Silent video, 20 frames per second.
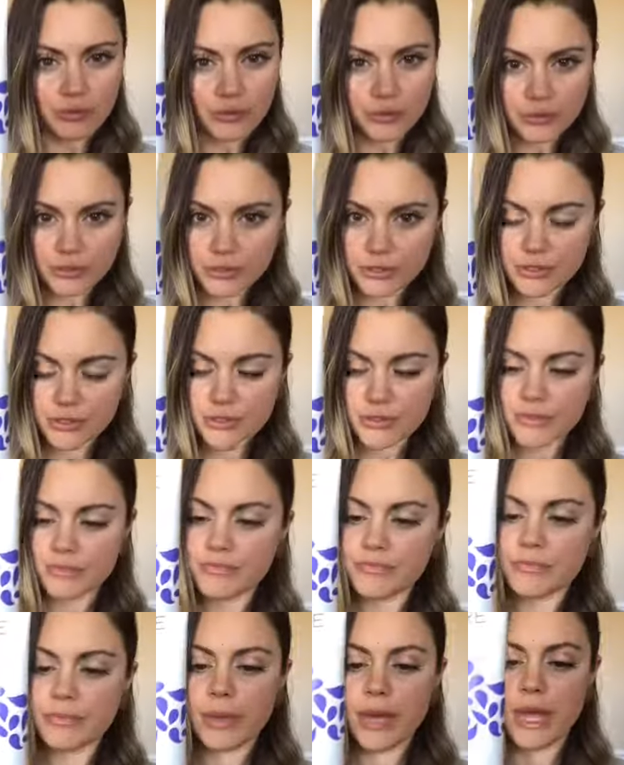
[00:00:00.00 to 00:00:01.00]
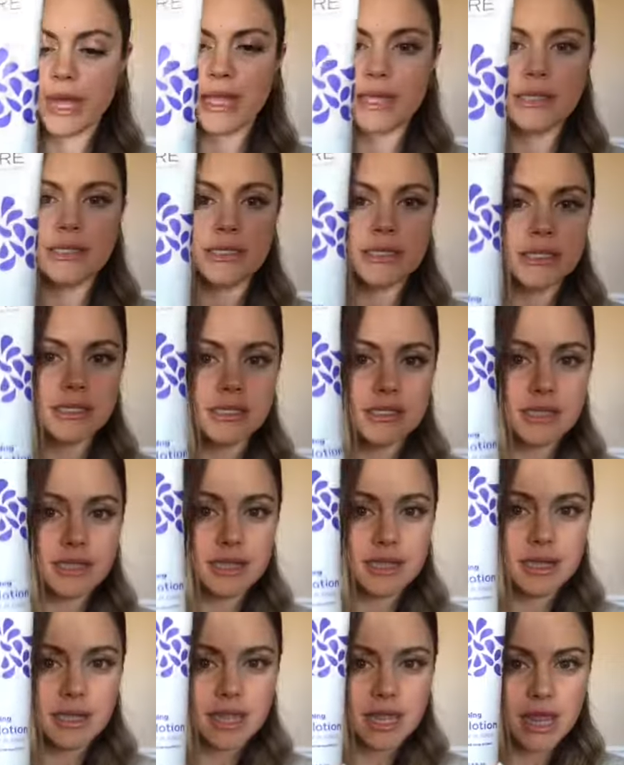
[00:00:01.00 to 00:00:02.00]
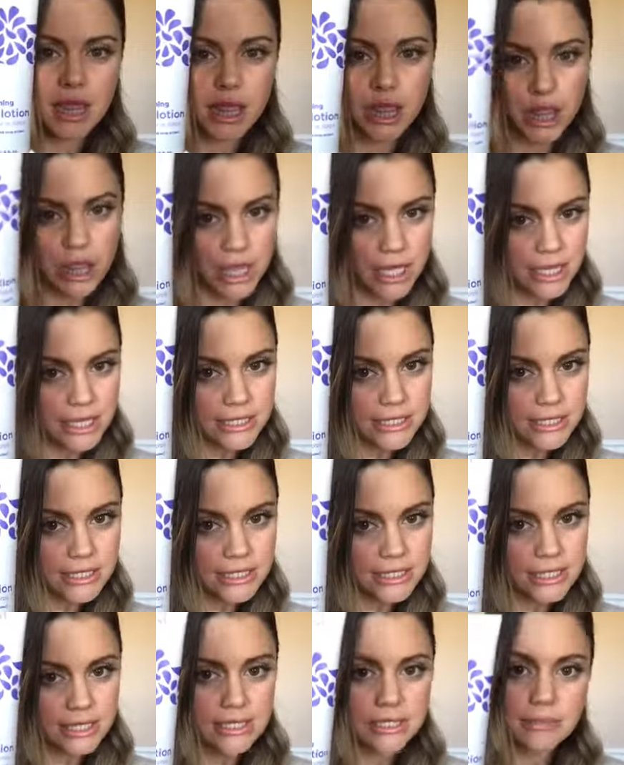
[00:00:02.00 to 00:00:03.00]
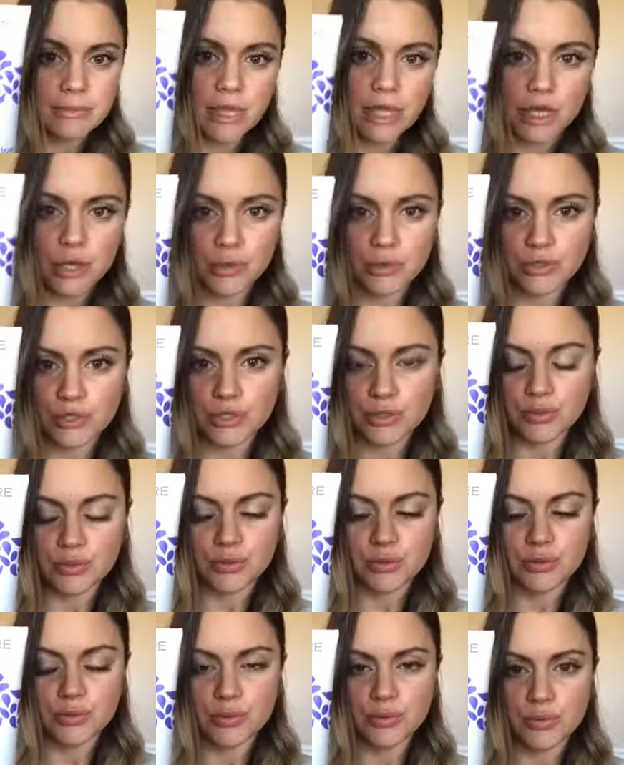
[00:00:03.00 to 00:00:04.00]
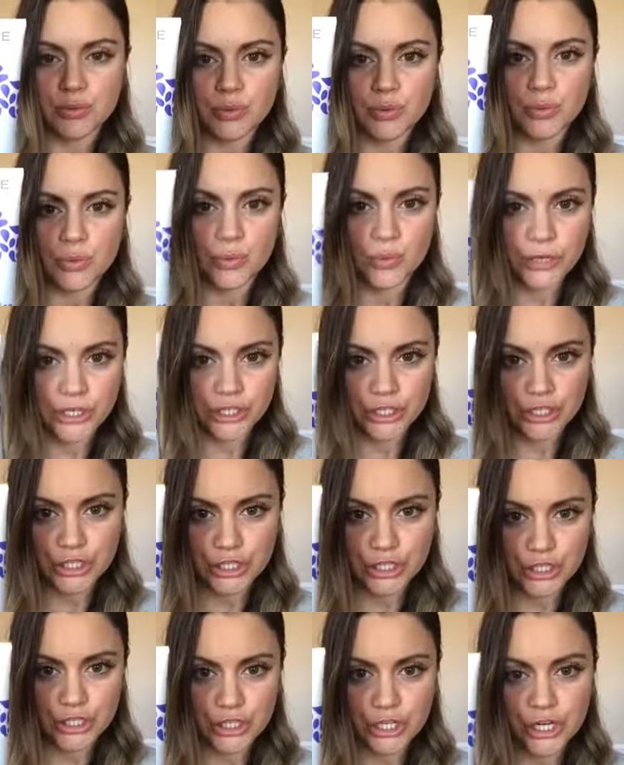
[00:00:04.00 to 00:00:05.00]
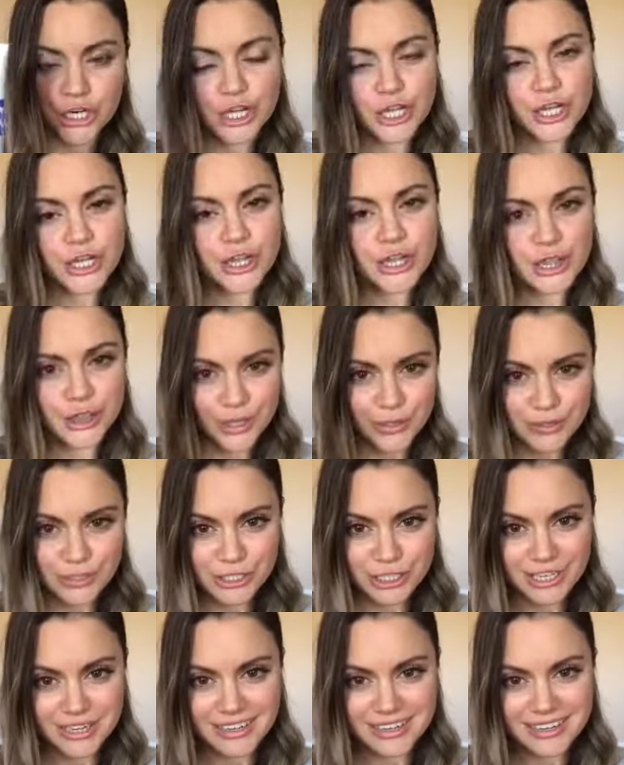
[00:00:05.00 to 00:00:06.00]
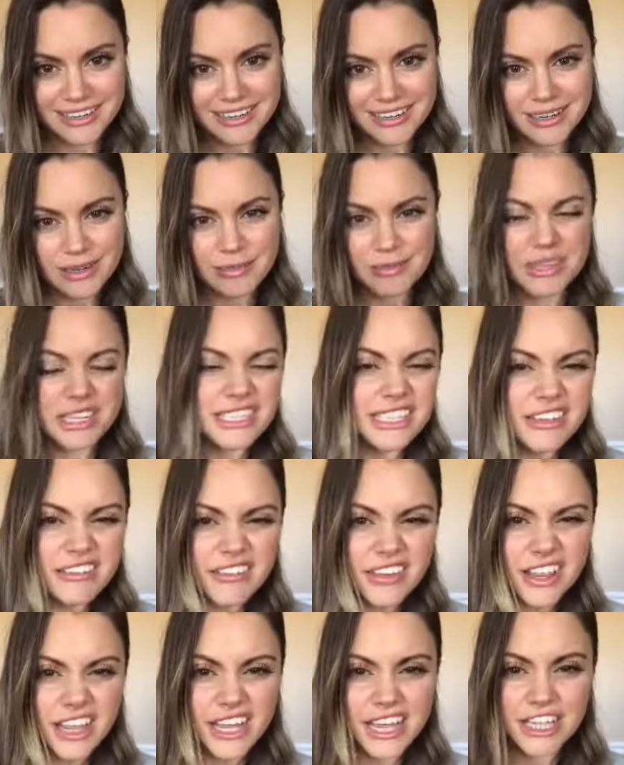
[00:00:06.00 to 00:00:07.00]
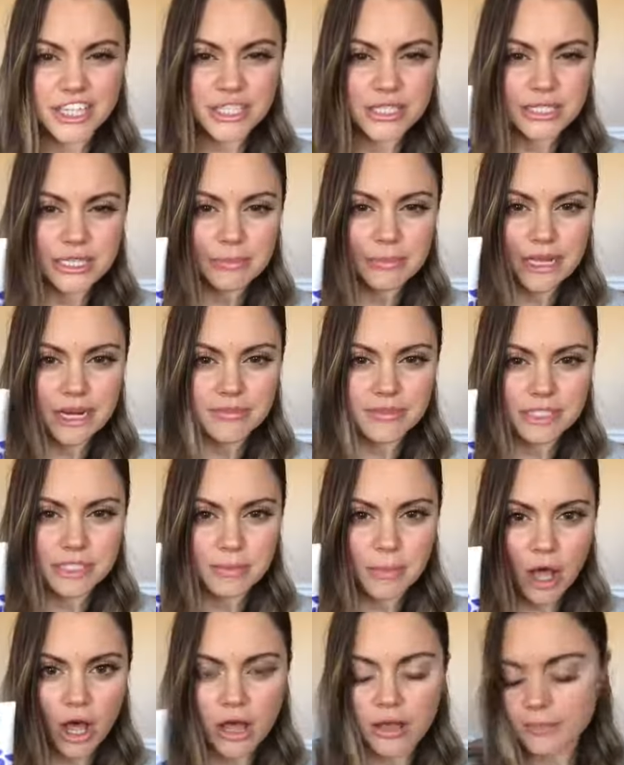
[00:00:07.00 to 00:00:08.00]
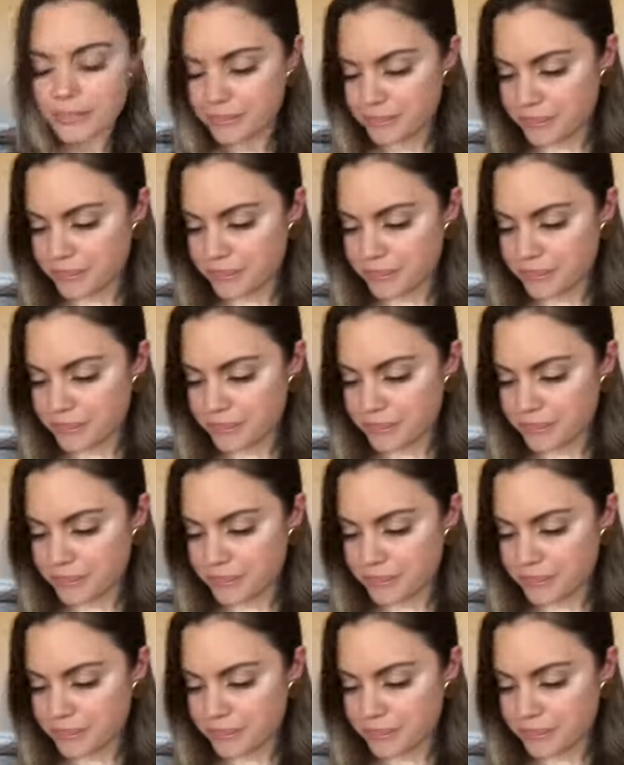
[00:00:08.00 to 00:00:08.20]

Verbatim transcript: Foods, but this is my go-to winter lotion. Plus I feel like I just stepped out of a spa.